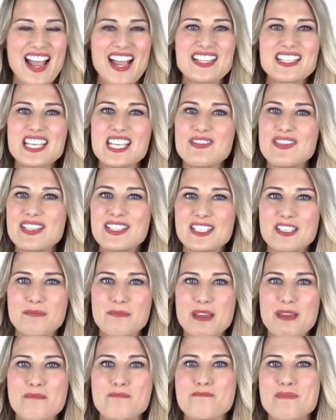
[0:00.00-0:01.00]
and even
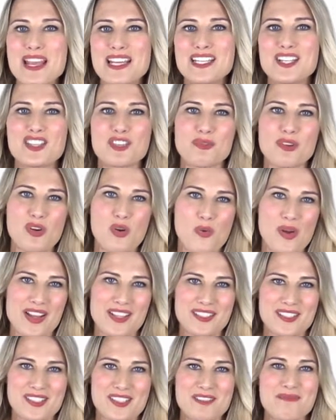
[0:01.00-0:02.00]
submit maintenance
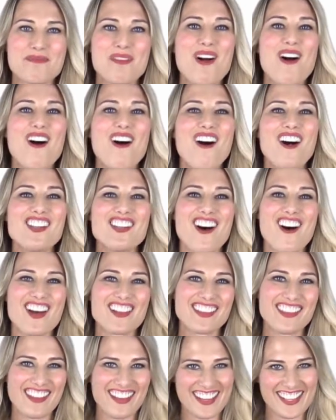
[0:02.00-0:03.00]
requests, all
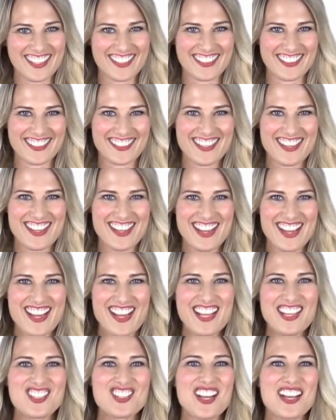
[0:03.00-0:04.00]
online.
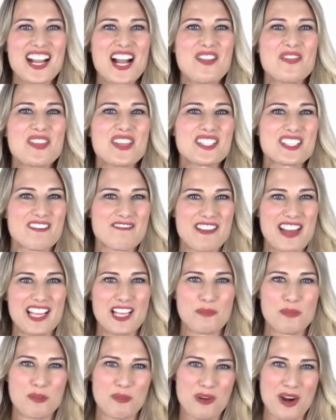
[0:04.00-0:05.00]
Check out this
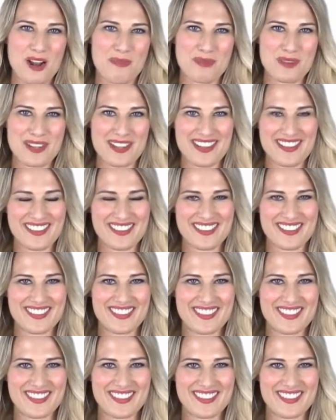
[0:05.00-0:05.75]
available property.